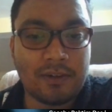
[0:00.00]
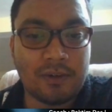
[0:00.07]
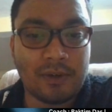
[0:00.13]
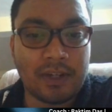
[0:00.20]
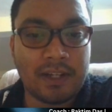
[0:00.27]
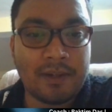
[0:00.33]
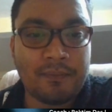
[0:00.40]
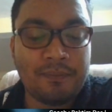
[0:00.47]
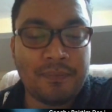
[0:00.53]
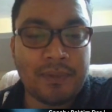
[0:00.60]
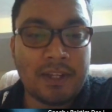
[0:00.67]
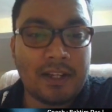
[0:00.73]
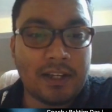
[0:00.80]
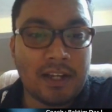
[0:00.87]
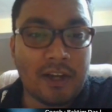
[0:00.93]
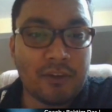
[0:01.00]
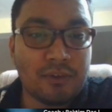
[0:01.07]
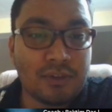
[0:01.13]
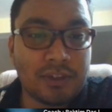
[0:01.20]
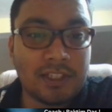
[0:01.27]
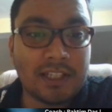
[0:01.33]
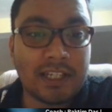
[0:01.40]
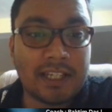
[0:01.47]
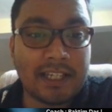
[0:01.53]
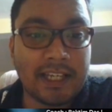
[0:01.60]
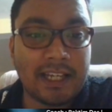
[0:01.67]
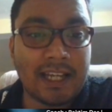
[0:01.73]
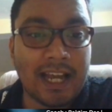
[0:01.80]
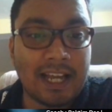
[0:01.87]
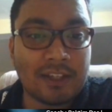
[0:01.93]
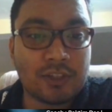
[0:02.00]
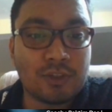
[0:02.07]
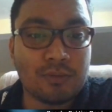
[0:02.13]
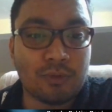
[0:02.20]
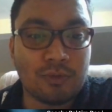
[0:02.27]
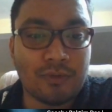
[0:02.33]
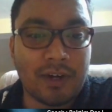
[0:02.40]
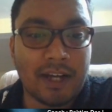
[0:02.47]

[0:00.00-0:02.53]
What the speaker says: Okay, now you see the king has to move.